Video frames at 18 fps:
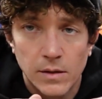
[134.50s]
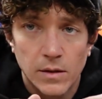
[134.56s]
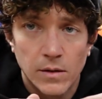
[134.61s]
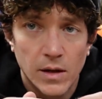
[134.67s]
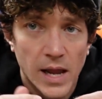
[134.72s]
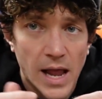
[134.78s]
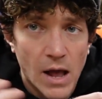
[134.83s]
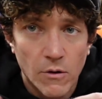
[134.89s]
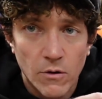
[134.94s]

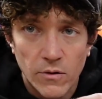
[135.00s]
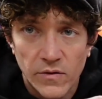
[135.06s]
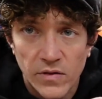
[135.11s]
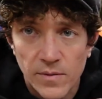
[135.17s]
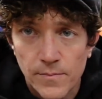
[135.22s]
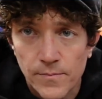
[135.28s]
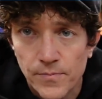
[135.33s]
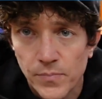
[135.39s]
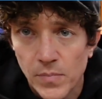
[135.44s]

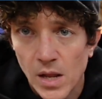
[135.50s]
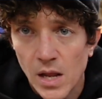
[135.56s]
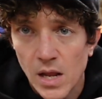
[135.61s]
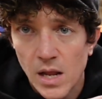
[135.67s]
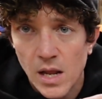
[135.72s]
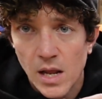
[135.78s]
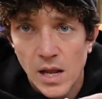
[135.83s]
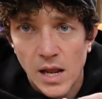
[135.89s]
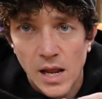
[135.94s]
algorithm,
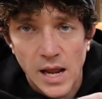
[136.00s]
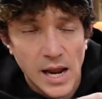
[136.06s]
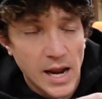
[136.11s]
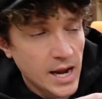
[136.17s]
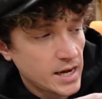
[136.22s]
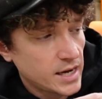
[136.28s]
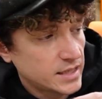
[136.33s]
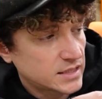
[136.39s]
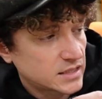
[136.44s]

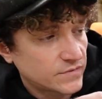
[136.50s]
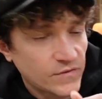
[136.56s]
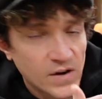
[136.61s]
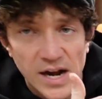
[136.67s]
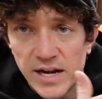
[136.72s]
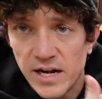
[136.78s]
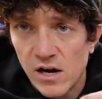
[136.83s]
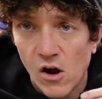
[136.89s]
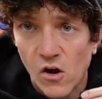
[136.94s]
and it's
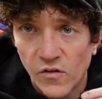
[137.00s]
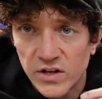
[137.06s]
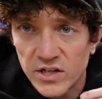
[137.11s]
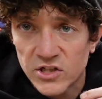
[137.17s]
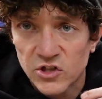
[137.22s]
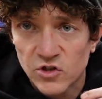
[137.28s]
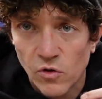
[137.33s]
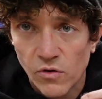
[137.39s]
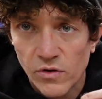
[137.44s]
finding all these
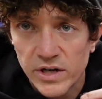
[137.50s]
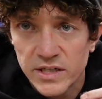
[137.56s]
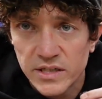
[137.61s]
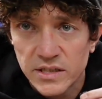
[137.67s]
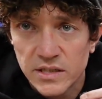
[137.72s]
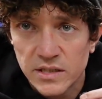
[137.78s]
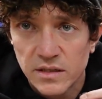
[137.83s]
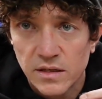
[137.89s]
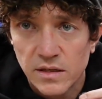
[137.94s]

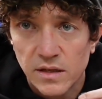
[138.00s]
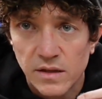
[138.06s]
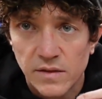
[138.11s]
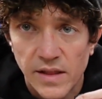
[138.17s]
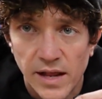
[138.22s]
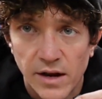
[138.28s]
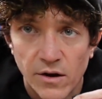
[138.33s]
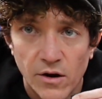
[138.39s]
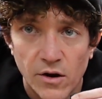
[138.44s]
stories
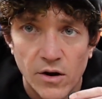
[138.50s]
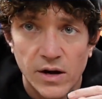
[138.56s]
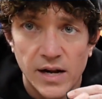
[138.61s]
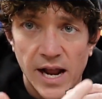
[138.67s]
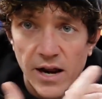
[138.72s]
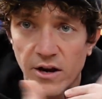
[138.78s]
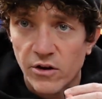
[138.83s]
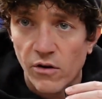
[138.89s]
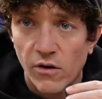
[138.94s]
that are
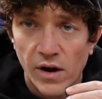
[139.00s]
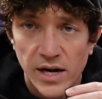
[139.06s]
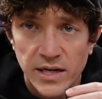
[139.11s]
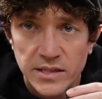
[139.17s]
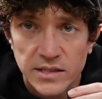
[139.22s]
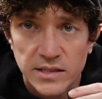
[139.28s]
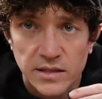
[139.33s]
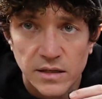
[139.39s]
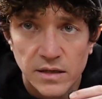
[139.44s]

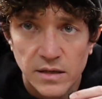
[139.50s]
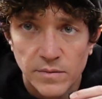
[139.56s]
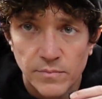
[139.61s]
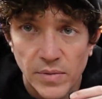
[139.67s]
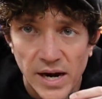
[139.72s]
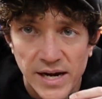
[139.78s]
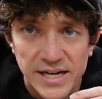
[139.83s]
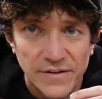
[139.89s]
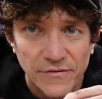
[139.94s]
categorized
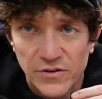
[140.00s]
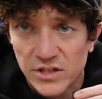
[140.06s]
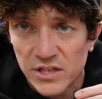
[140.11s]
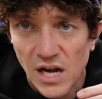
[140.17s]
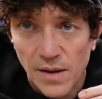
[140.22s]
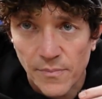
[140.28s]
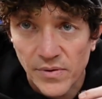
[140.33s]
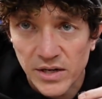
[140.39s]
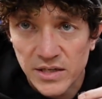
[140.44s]
by different
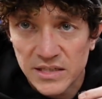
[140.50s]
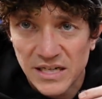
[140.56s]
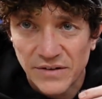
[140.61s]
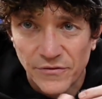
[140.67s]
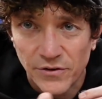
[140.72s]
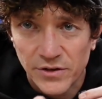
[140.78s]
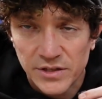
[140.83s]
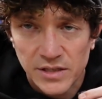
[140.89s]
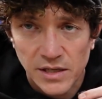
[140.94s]
topics,
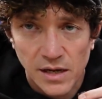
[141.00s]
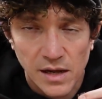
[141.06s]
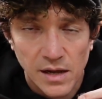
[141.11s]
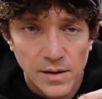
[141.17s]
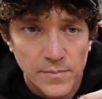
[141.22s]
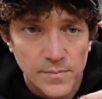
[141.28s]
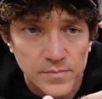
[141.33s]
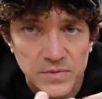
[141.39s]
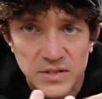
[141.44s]
different
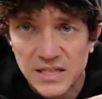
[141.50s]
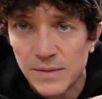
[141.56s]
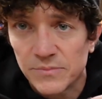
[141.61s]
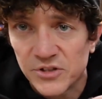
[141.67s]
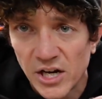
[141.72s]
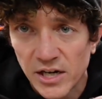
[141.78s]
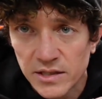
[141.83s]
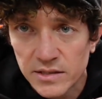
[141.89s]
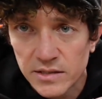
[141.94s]

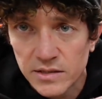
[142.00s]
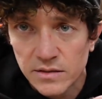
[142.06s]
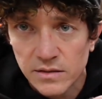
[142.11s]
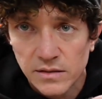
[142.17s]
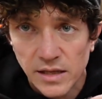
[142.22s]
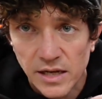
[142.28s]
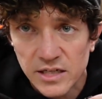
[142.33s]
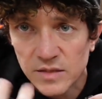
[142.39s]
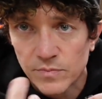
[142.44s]
subjects
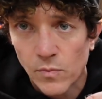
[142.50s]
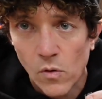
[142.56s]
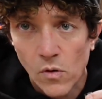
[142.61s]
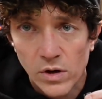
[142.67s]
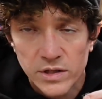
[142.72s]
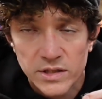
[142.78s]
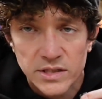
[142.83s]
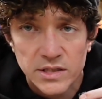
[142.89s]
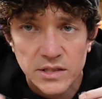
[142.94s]
like
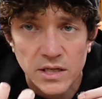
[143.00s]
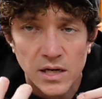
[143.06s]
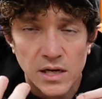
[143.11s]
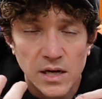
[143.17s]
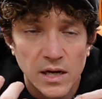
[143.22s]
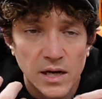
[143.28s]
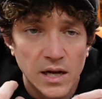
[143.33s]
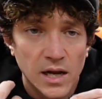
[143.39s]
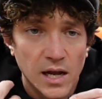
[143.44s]
sports,
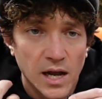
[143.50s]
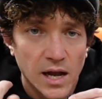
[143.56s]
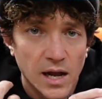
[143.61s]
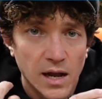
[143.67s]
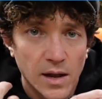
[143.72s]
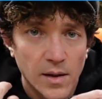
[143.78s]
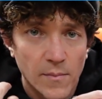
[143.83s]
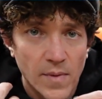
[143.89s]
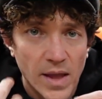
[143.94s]

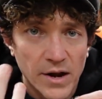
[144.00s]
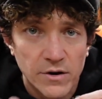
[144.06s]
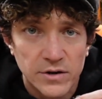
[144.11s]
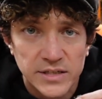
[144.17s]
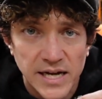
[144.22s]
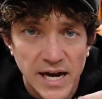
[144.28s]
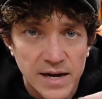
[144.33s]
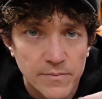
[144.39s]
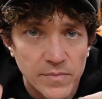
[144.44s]

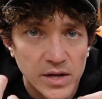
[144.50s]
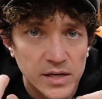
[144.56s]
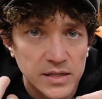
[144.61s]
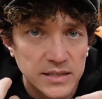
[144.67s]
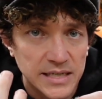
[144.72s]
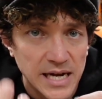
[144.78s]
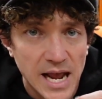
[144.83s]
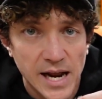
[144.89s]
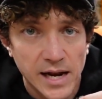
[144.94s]
entertainment,
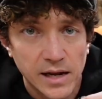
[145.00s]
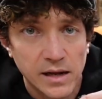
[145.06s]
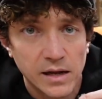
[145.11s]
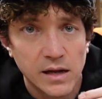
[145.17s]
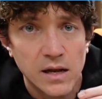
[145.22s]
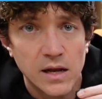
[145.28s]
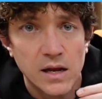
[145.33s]
tech,